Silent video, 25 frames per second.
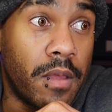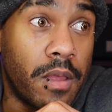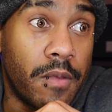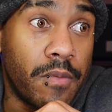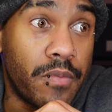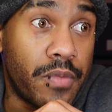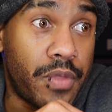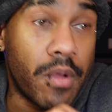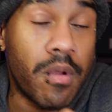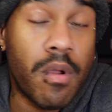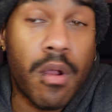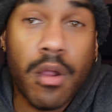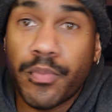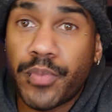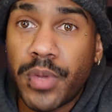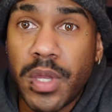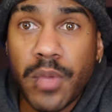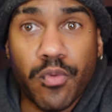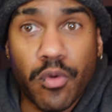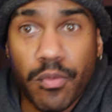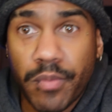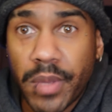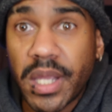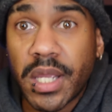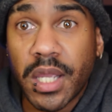there are
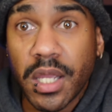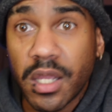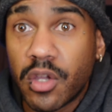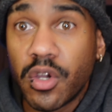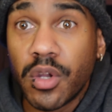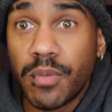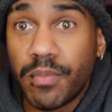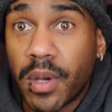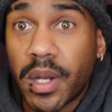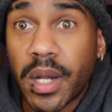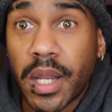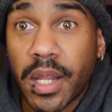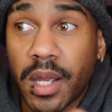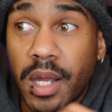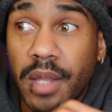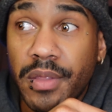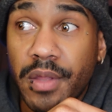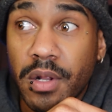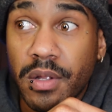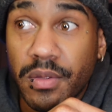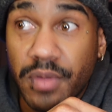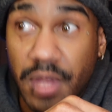people making good money on there,